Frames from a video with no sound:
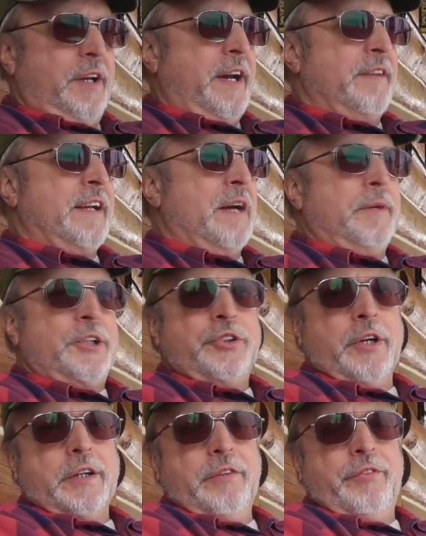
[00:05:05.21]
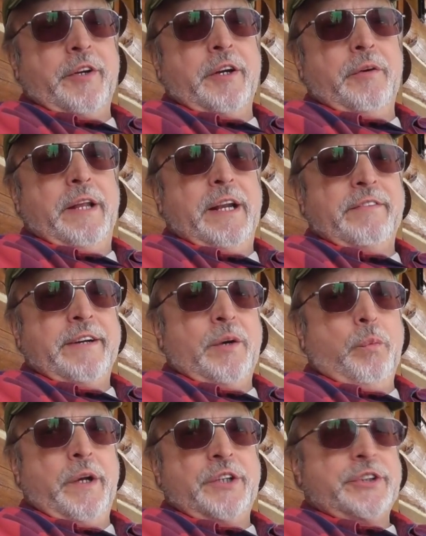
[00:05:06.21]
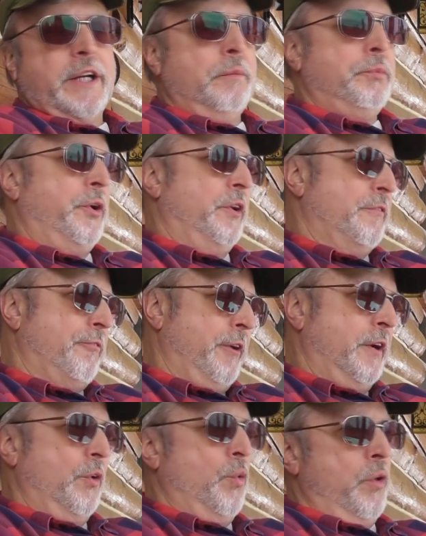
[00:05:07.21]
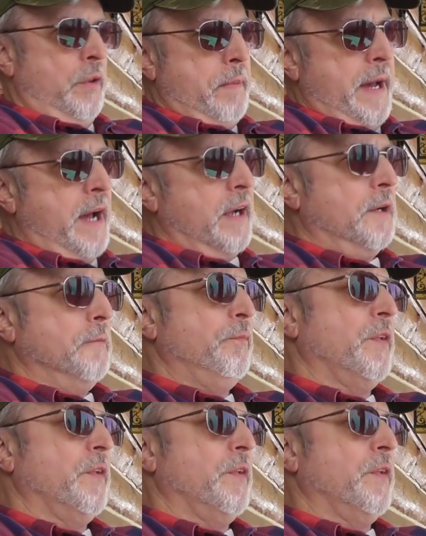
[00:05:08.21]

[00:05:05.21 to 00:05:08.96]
I've got my truck configured that I've got a winch I can put on the front or the back.